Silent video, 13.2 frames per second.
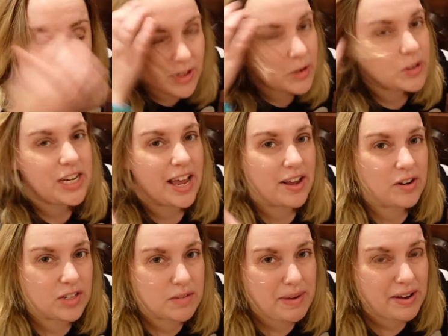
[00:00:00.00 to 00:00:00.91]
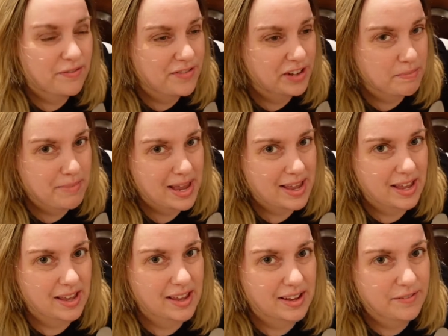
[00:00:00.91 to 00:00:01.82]
other channels about
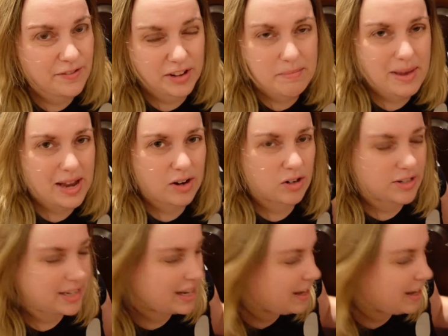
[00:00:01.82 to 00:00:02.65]
filmmaking and filmmakers,